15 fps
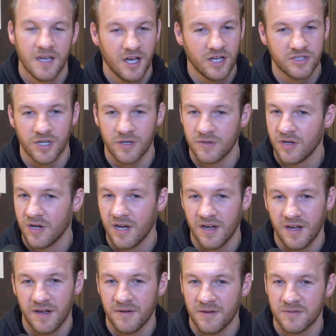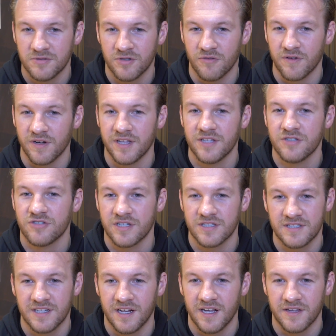I don't know. I, am not really
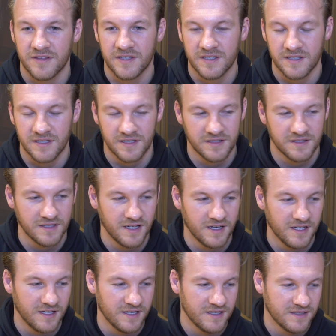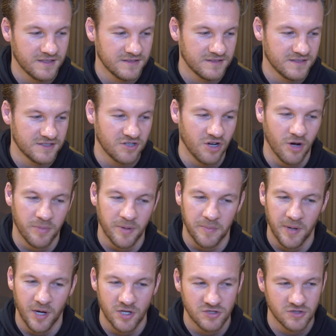interested in it. I think that uh, it's got a bit
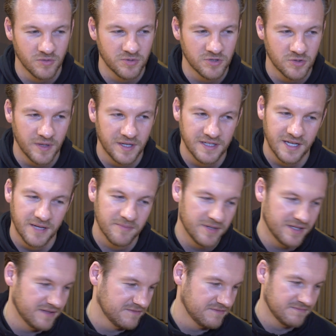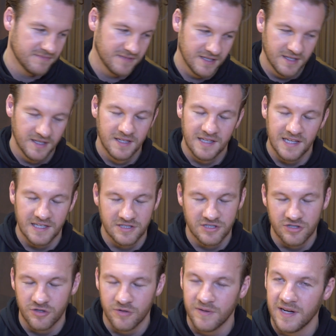personal between them, but that's
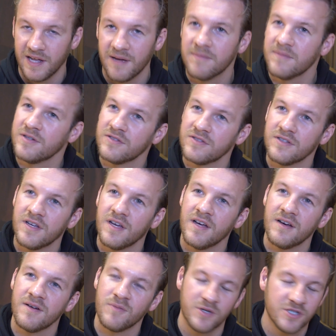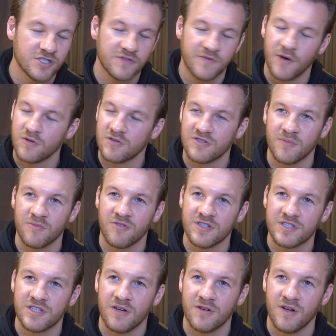to do with them, and uh, we're just focused on
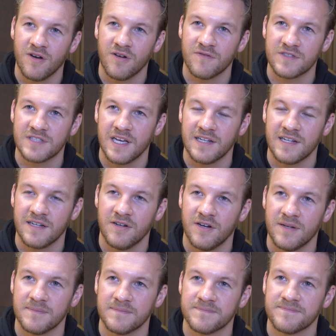Mauricio Lara for Saturday night.